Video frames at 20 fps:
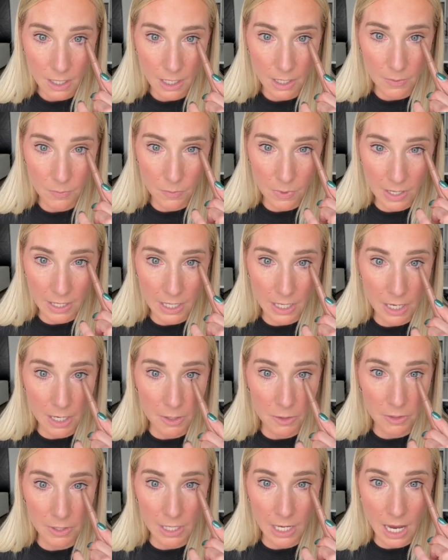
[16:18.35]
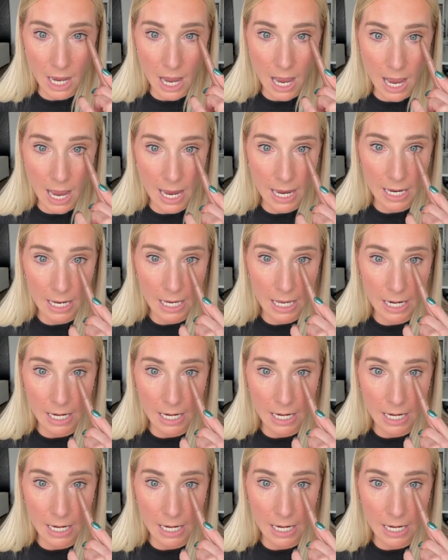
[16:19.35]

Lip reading: and run it under the eye.